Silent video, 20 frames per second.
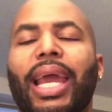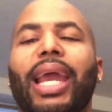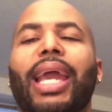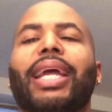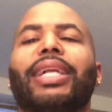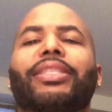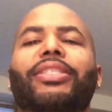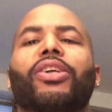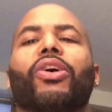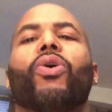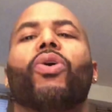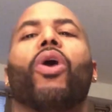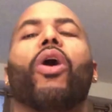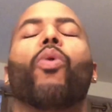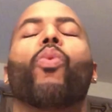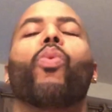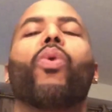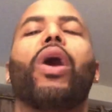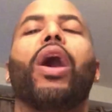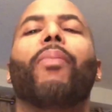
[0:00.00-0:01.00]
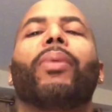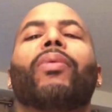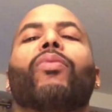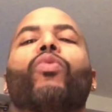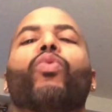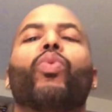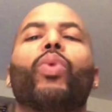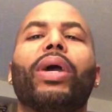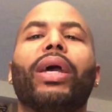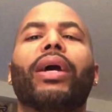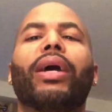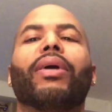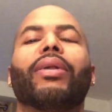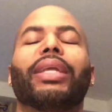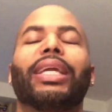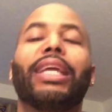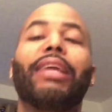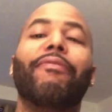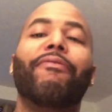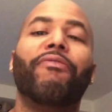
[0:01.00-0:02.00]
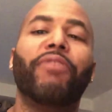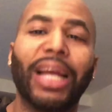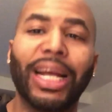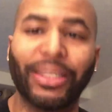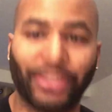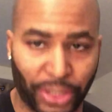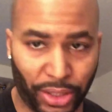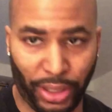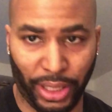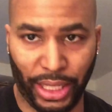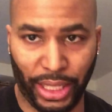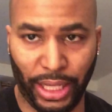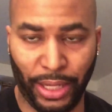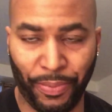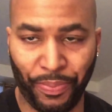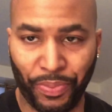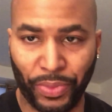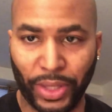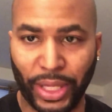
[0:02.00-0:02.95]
And so a woman will eventually